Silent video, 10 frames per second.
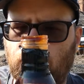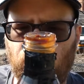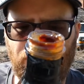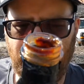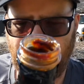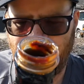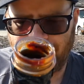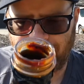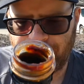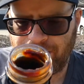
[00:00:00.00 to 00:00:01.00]
Really,
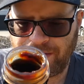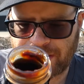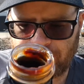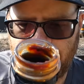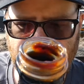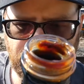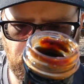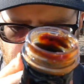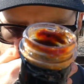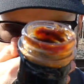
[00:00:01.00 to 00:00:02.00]
I'm getting a sweet
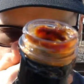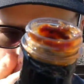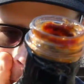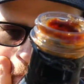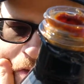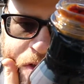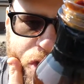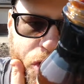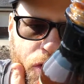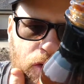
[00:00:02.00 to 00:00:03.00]
smell, but I really can't tell if it's the
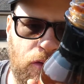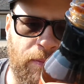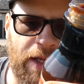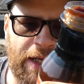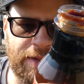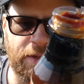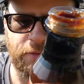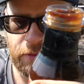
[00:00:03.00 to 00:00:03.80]
sugar or the molasses or